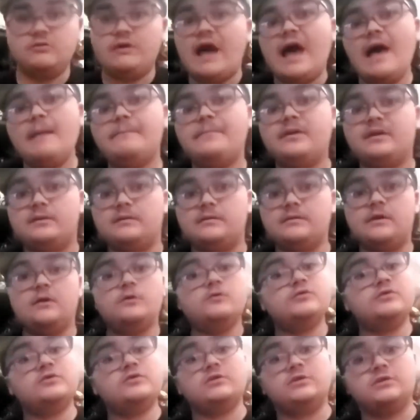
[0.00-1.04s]
do happen.
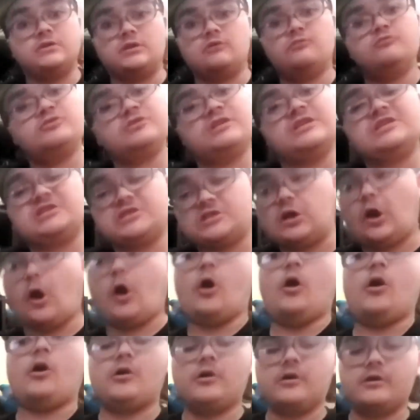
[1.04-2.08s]
Those discs
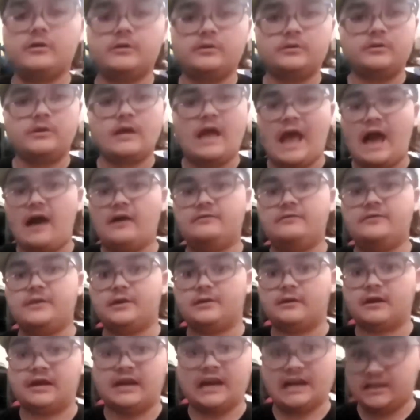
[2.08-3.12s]
are out
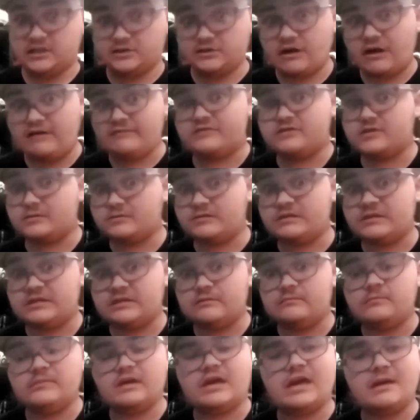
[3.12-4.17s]
there, and I do have some of
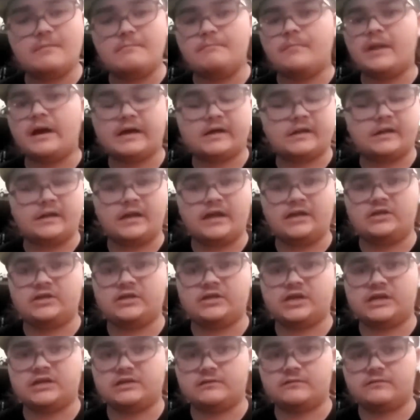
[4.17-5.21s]
them in my
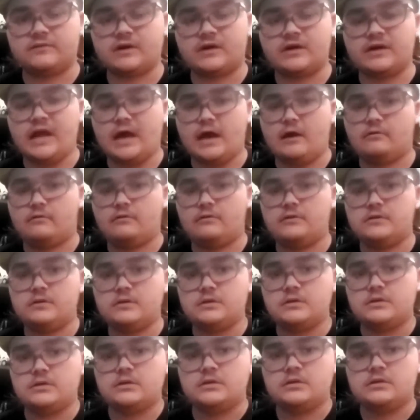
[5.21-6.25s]
collection as of right now.
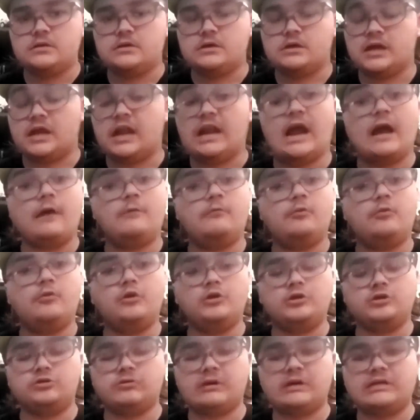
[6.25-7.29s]
And I
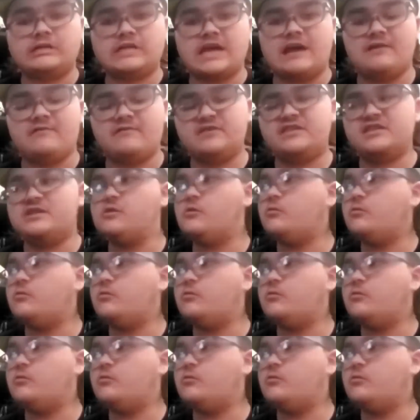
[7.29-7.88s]
will address every